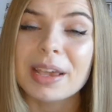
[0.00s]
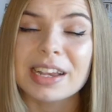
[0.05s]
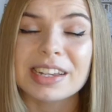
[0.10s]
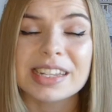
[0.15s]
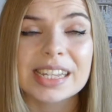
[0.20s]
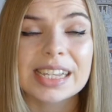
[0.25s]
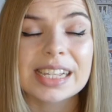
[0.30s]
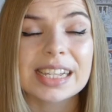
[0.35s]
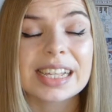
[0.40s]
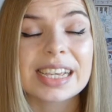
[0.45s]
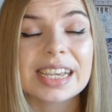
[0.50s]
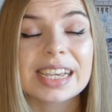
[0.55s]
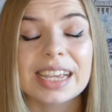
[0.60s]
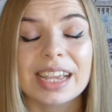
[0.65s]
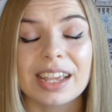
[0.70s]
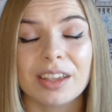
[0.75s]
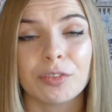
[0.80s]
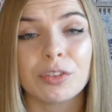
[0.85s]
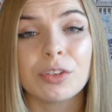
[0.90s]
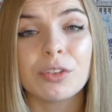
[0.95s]

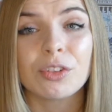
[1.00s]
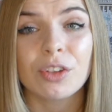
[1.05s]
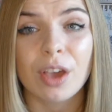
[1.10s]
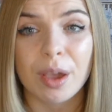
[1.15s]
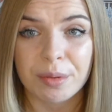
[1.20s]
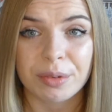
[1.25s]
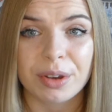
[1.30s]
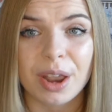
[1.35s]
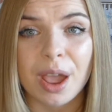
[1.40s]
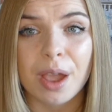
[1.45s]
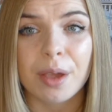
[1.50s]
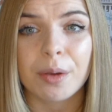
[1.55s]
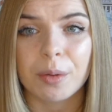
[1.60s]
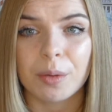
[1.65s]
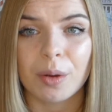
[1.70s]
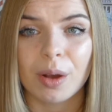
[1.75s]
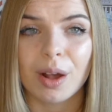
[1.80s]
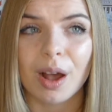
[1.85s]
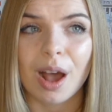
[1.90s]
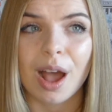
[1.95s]
Basically, if you don't
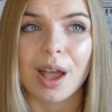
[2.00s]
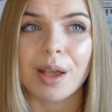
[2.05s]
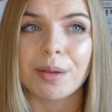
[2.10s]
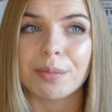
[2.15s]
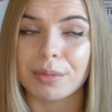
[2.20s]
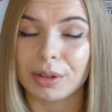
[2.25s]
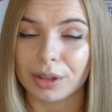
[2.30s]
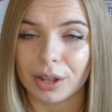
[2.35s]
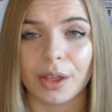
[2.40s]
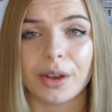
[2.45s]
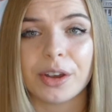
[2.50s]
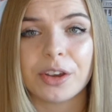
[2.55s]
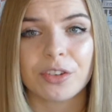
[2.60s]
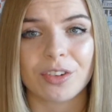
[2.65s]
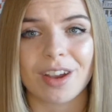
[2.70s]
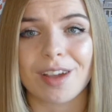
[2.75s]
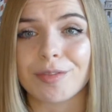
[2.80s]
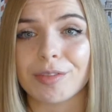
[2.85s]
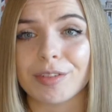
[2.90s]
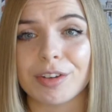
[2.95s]
know, um, learner
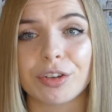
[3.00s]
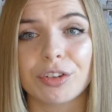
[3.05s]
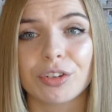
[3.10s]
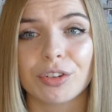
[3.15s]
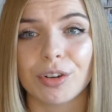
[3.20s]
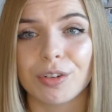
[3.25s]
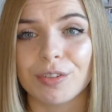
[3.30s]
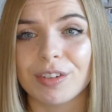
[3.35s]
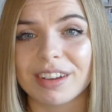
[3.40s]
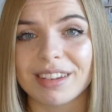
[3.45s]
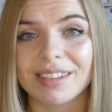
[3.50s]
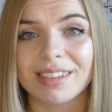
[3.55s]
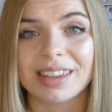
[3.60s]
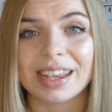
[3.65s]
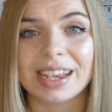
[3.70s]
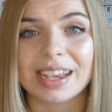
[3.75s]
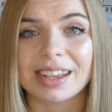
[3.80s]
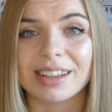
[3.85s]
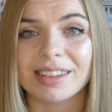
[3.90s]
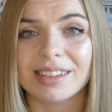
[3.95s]
driver
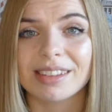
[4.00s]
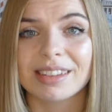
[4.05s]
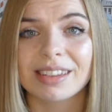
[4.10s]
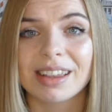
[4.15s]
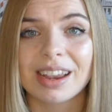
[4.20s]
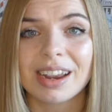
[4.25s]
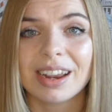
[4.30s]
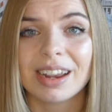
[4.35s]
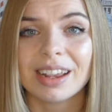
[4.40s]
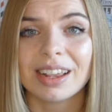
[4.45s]
insurance is